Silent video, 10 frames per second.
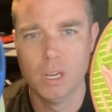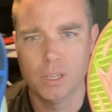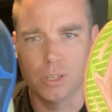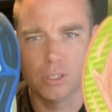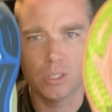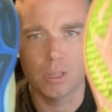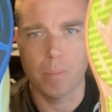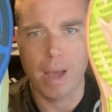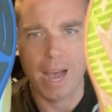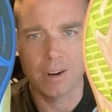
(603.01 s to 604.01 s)
You can see the
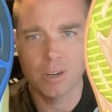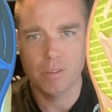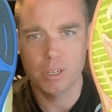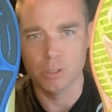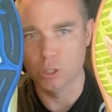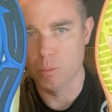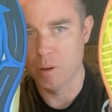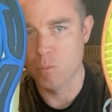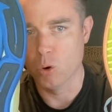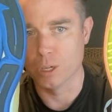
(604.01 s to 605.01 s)
pattern it is a little
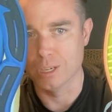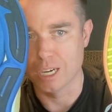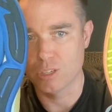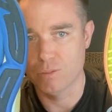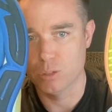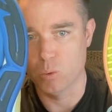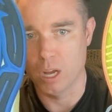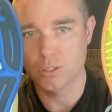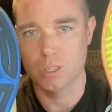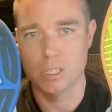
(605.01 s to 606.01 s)
bit more aggressive as
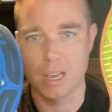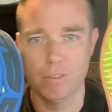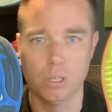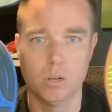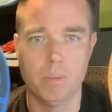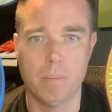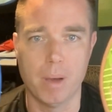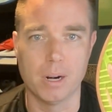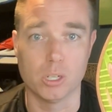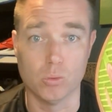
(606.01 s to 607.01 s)
well, so these have a little bit
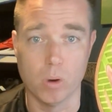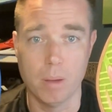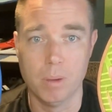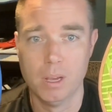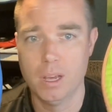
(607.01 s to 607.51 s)
better grip